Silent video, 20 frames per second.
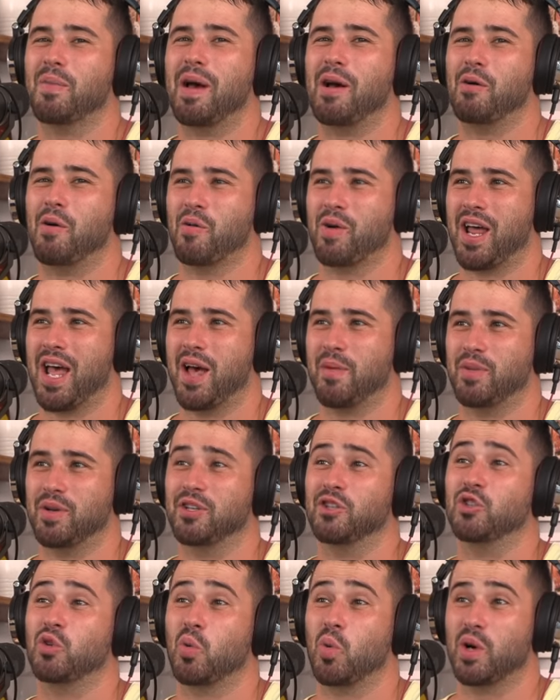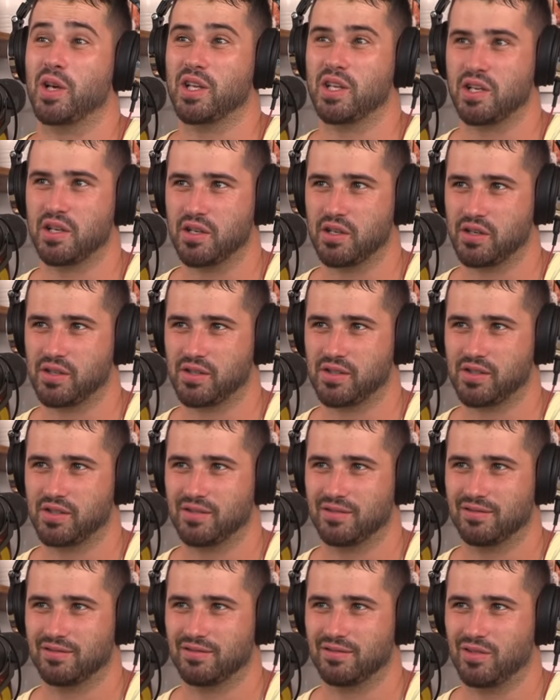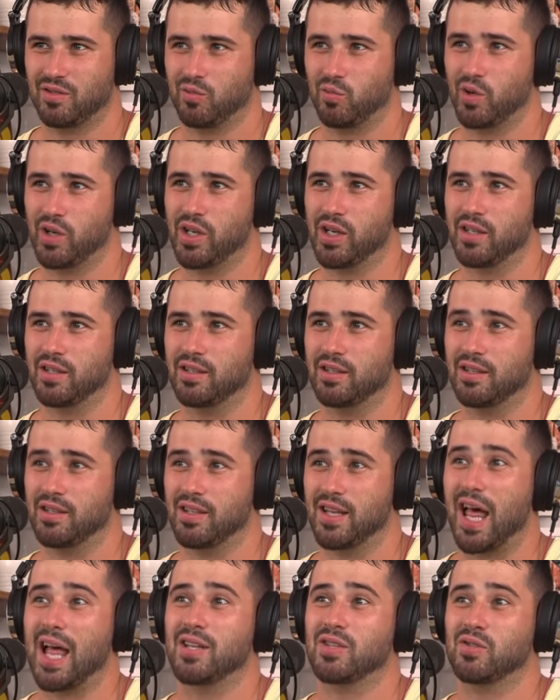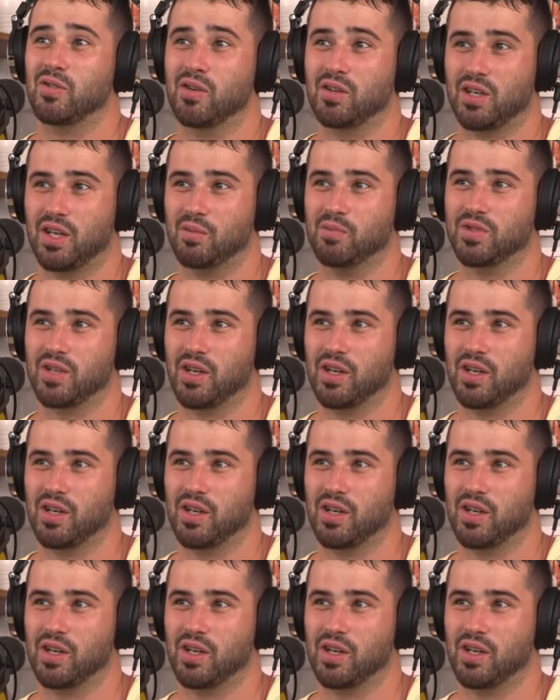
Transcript: about what would happen in 20 years when that song comes